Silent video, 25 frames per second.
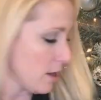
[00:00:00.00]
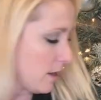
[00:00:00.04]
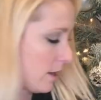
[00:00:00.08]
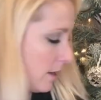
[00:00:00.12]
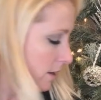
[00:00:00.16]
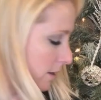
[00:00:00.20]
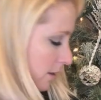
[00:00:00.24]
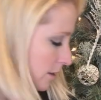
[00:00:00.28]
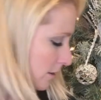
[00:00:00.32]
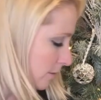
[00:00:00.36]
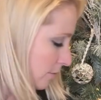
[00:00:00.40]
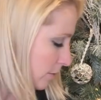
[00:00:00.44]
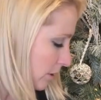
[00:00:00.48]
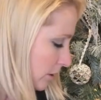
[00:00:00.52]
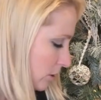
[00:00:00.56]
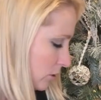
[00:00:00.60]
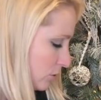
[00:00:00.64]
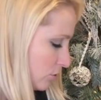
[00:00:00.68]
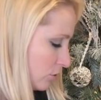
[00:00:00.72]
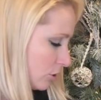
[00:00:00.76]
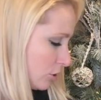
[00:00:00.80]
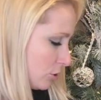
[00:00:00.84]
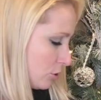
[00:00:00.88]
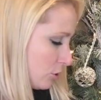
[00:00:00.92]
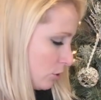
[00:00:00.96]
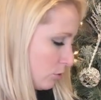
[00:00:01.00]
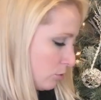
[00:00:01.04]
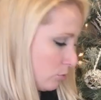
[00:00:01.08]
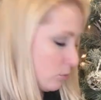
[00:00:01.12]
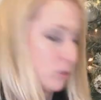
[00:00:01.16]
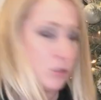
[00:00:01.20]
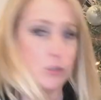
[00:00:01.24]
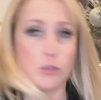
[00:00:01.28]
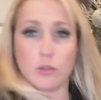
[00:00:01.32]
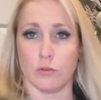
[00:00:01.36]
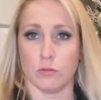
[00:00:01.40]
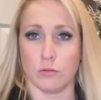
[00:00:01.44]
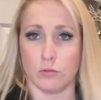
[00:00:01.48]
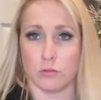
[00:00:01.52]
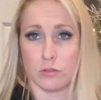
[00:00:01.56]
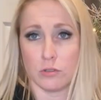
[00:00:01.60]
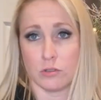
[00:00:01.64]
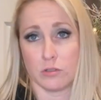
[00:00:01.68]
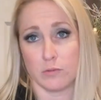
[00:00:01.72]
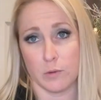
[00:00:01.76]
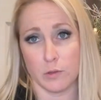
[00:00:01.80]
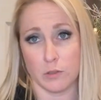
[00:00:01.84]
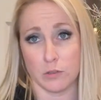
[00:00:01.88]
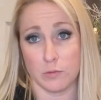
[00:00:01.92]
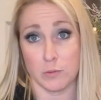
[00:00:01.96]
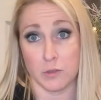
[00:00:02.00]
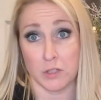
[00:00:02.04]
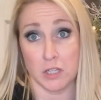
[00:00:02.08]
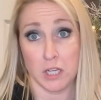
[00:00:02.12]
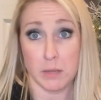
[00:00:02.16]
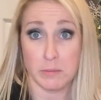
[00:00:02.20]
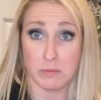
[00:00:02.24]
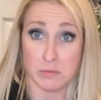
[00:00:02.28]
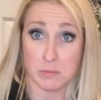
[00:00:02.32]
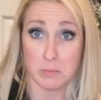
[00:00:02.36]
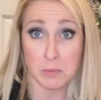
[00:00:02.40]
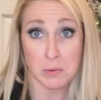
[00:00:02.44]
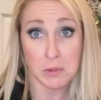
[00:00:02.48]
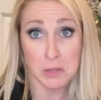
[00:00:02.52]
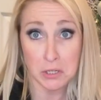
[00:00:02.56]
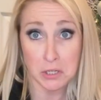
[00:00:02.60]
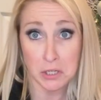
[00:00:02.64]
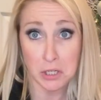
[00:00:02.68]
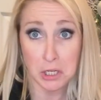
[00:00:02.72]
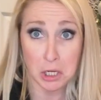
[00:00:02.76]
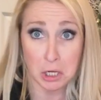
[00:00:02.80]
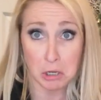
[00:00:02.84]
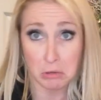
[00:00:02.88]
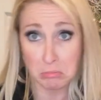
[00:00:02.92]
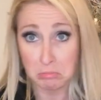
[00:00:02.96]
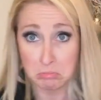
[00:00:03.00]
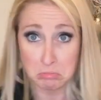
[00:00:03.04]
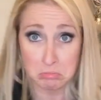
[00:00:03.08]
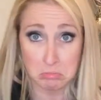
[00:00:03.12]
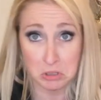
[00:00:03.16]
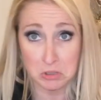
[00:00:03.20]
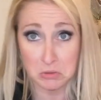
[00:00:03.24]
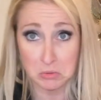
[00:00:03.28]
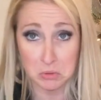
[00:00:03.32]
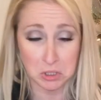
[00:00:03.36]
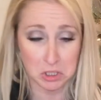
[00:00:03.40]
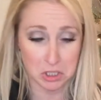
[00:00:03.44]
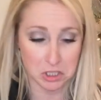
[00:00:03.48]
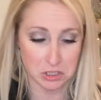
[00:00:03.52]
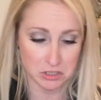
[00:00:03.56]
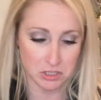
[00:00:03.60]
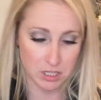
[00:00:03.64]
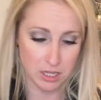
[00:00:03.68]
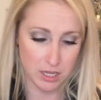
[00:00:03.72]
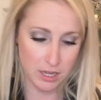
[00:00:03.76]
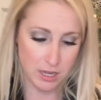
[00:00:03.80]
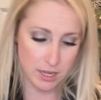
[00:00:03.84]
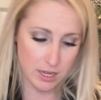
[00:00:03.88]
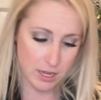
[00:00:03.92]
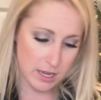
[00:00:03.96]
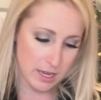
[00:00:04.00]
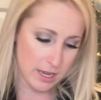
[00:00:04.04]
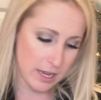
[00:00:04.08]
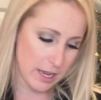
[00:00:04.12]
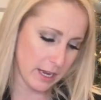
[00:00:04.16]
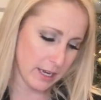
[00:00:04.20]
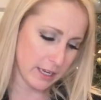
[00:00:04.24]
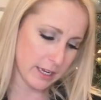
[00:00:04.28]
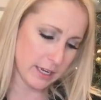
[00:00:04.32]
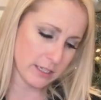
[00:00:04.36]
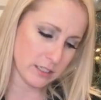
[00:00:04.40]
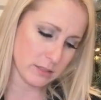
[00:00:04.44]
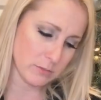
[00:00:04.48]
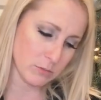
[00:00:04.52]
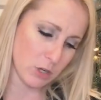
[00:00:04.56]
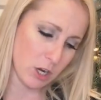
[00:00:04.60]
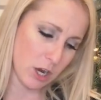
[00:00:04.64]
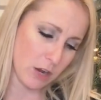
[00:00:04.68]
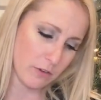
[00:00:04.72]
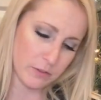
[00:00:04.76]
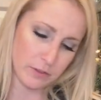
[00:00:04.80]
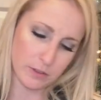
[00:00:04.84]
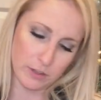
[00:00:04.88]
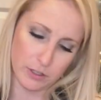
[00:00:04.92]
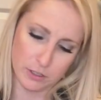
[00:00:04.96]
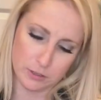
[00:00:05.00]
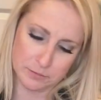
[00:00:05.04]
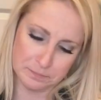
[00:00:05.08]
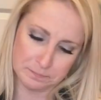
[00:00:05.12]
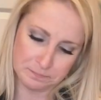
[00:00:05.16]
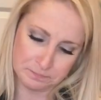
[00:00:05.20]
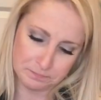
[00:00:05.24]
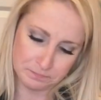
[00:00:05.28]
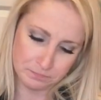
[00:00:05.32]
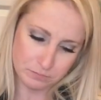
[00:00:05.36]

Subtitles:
I usually don't use disposable cups, but they're cute. That's what it is. And I got some coffee there.